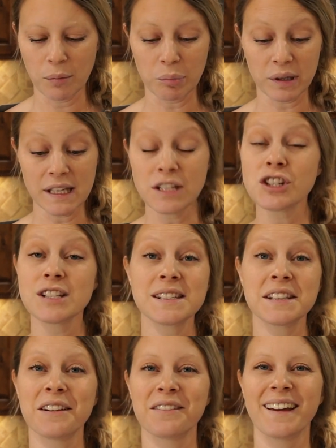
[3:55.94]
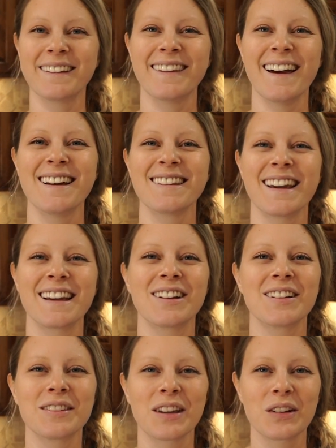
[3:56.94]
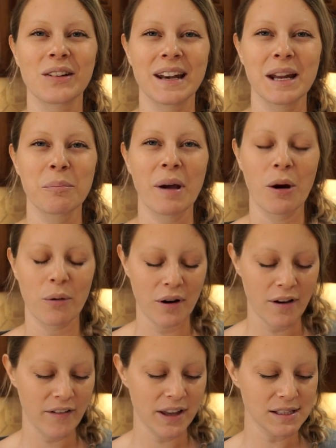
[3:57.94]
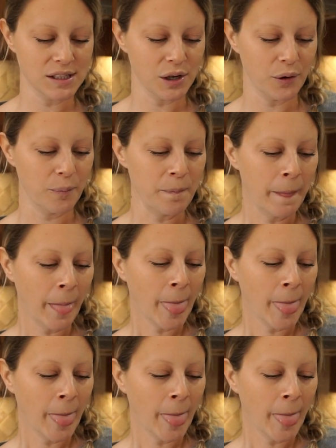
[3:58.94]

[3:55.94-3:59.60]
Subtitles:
bleach and stuff like that, like the cleaning power of it. So